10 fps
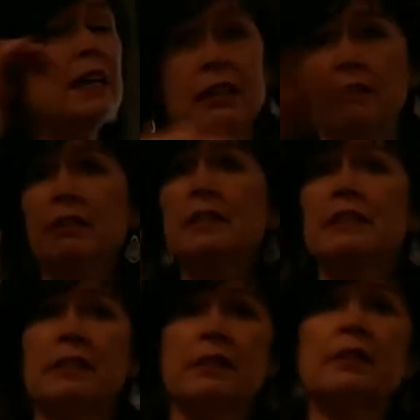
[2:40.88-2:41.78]

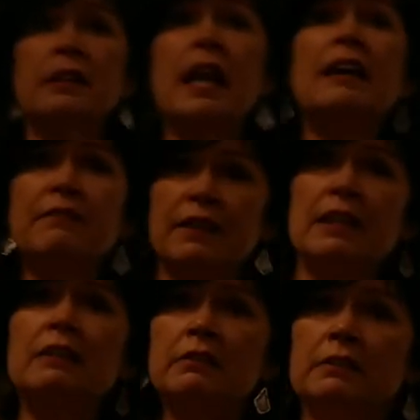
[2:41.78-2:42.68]
increase the
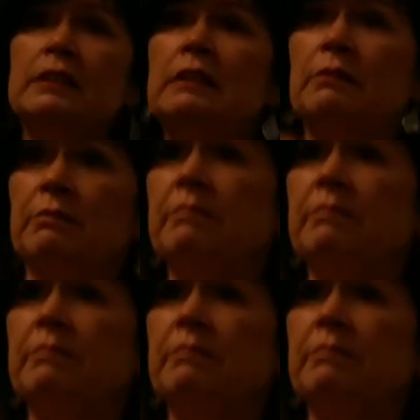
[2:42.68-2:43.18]
KV to